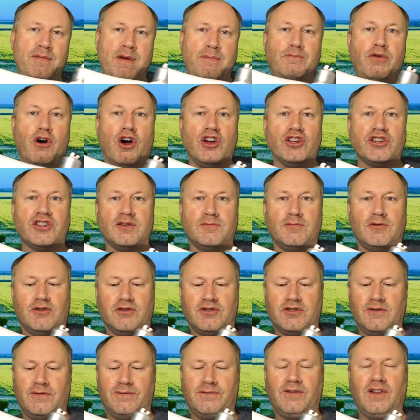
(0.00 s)
possible
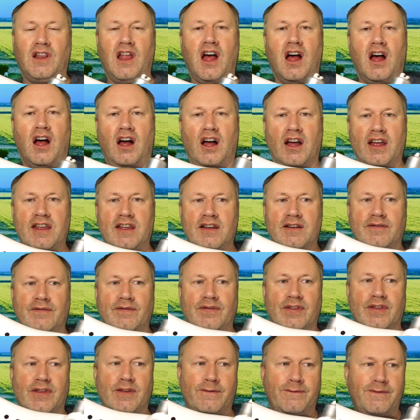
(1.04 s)
to fly
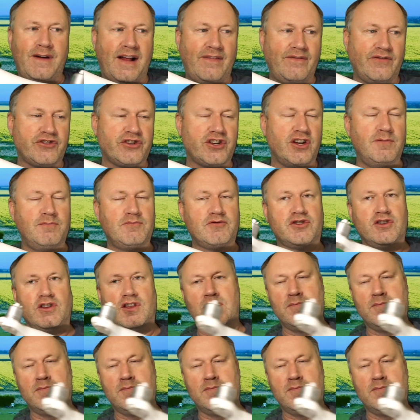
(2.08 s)
the Phantoms or the